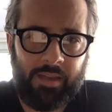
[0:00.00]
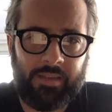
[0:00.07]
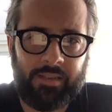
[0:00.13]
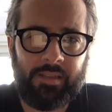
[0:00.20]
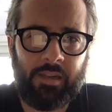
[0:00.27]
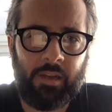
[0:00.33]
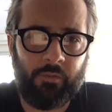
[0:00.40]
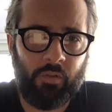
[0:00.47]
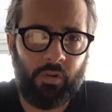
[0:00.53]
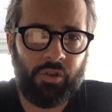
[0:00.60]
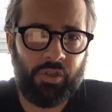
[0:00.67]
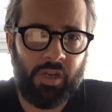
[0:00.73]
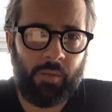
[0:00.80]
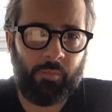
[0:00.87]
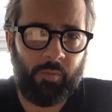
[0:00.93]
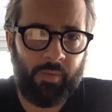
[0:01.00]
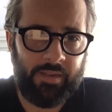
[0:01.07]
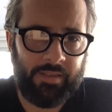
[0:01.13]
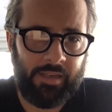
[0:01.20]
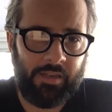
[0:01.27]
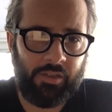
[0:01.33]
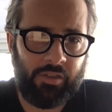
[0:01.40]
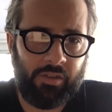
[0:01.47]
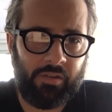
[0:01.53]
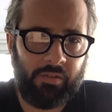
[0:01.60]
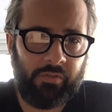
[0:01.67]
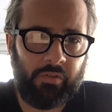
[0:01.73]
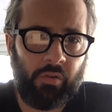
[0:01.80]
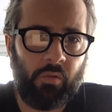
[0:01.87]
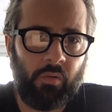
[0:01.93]
conversion optimization.
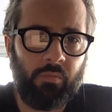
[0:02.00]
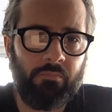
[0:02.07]
So